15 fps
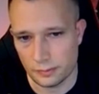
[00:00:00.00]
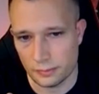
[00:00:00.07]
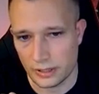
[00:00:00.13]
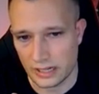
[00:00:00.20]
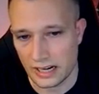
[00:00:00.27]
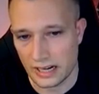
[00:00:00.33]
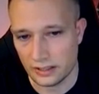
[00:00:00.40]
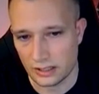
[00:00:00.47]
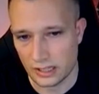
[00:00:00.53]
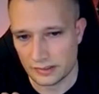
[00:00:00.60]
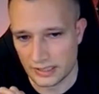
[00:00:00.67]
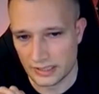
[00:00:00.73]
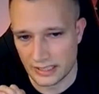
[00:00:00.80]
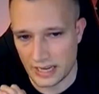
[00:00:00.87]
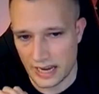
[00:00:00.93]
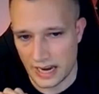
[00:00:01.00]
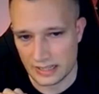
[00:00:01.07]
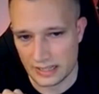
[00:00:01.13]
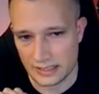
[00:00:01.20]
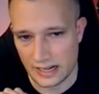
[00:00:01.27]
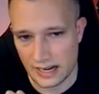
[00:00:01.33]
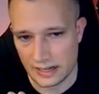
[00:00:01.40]
but I love that they added
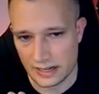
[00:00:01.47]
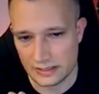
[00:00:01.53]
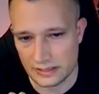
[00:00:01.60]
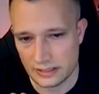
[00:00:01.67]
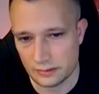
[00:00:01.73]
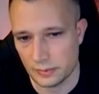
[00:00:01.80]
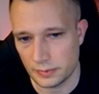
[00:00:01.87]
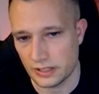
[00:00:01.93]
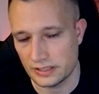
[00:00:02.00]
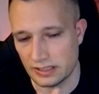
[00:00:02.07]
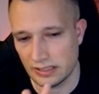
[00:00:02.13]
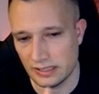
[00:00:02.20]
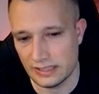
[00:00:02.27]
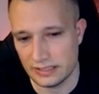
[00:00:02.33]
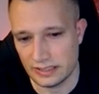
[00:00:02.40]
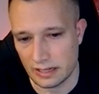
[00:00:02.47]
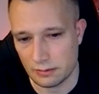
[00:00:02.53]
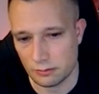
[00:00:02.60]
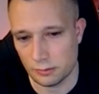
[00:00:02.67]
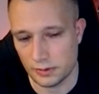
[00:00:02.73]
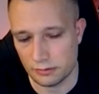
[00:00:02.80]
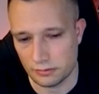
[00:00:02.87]
the icons because at least that
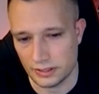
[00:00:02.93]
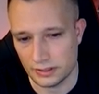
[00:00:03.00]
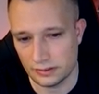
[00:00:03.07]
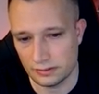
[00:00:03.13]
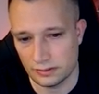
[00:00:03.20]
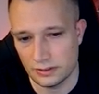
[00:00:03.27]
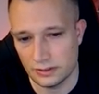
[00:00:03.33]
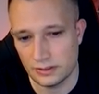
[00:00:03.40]
will be written.